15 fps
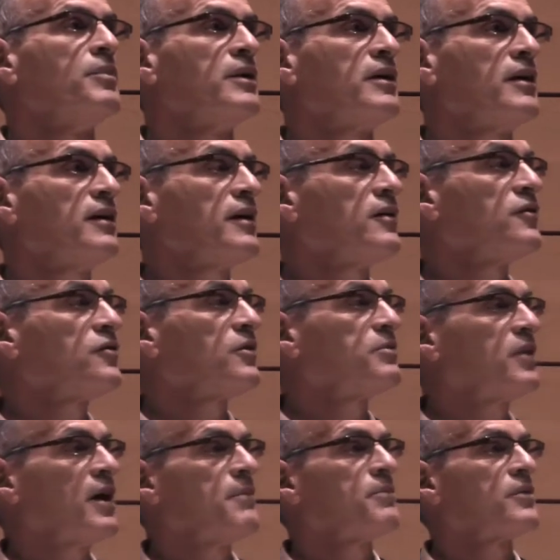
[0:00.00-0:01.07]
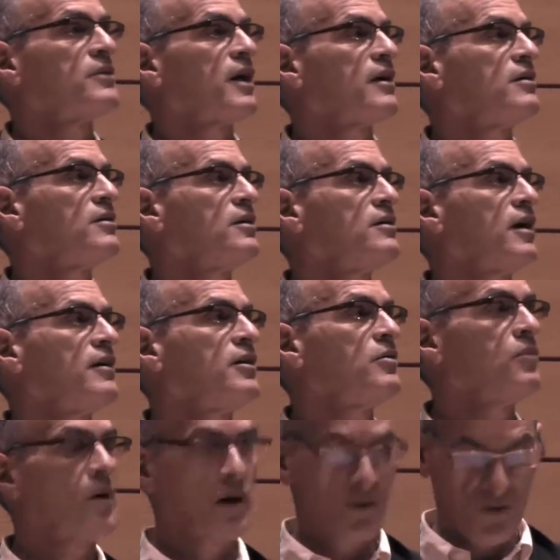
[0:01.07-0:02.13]
beginning in September
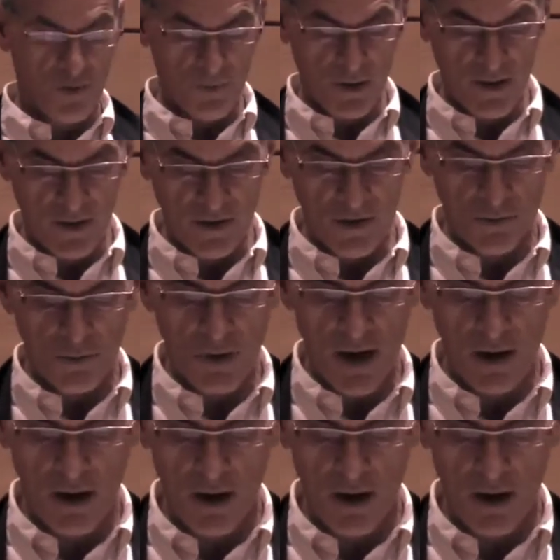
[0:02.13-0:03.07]
1981, so begins pre